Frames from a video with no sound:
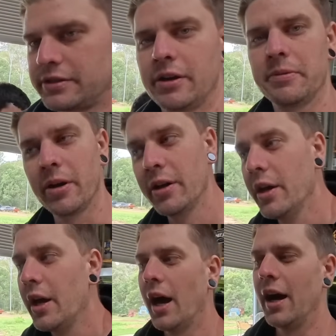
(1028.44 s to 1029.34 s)
sorry, but
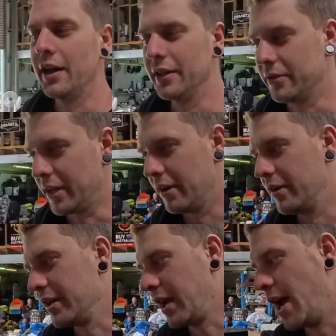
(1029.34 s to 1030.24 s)
a little gear
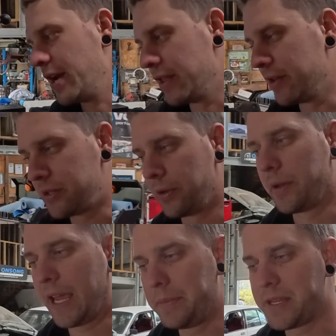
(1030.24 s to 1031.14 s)
indicator that sort
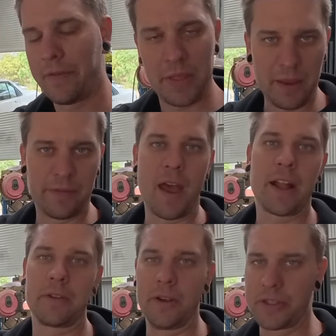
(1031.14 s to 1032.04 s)
of keeps everything factory.